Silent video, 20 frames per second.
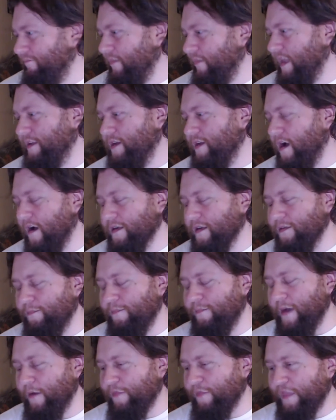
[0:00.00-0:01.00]
I talked
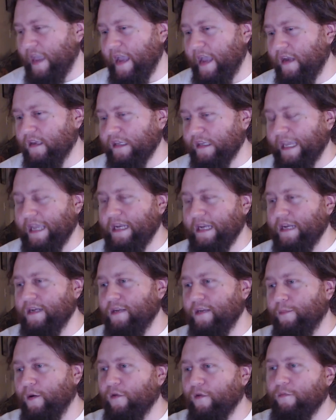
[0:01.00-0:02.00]
about that late
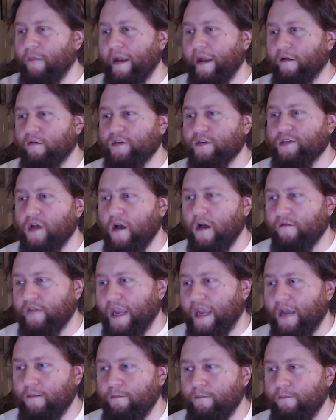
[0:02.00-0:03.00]
into both Microsoft
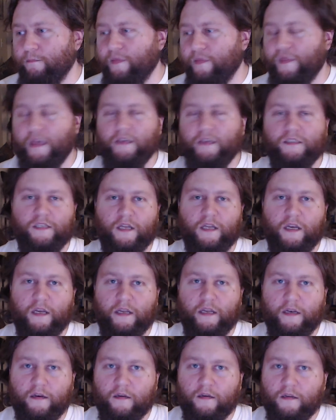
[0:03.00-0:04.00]
and Bethesda
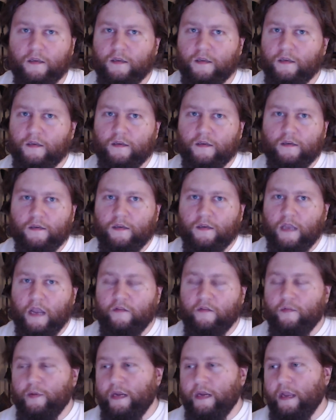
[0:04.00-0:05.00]
and
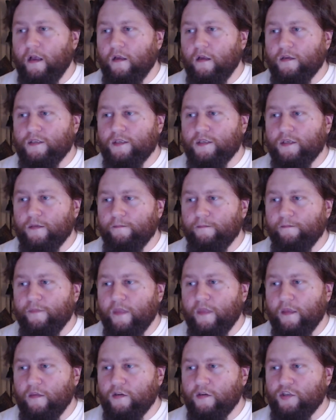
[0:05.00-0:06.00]
everybody else.
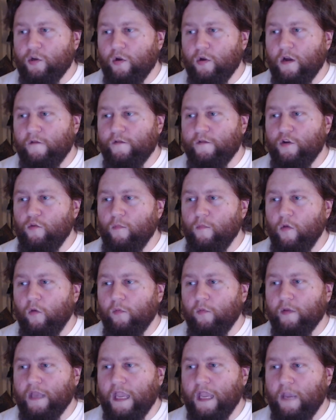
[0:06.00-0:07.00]
They showed off a new
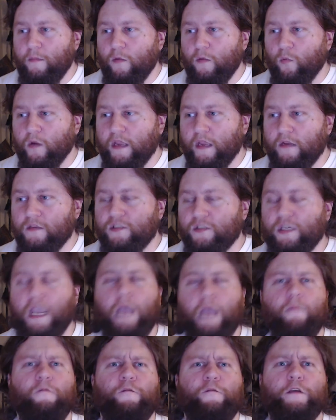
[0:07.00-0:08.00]
mobile game, and we're getting
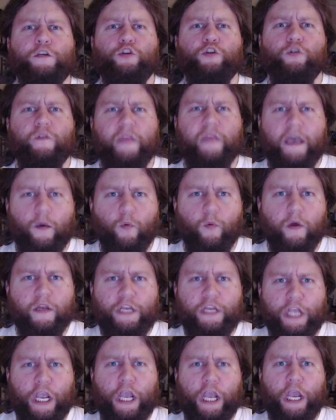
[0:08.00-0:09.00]
Sam Fisher in that
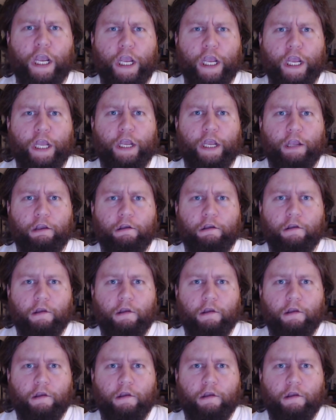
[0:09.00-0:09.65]
one. Yay.